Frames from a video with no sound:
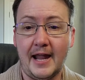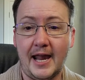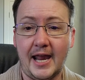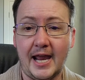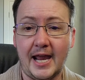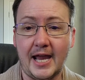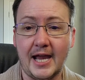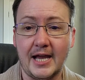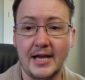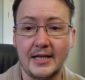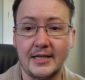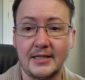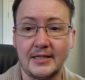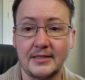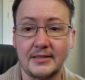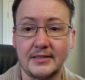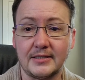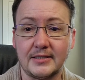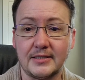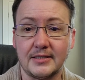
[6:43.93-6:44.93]

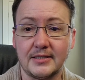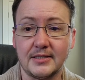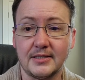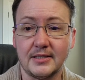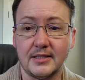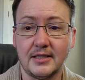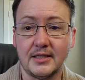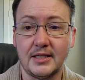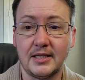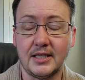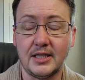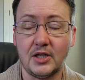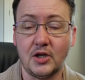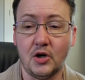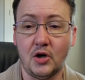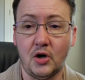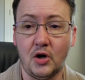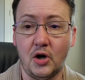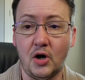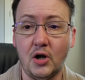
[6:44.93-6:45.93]
And he
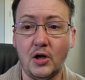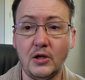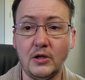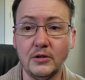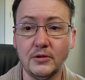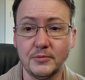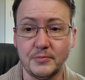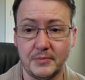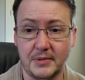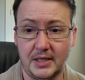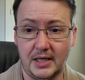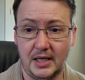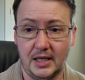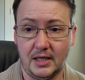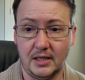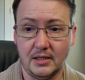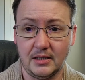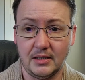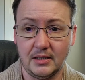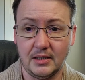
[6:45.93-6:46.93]
called
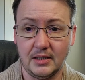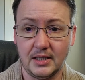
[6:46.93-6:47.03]
me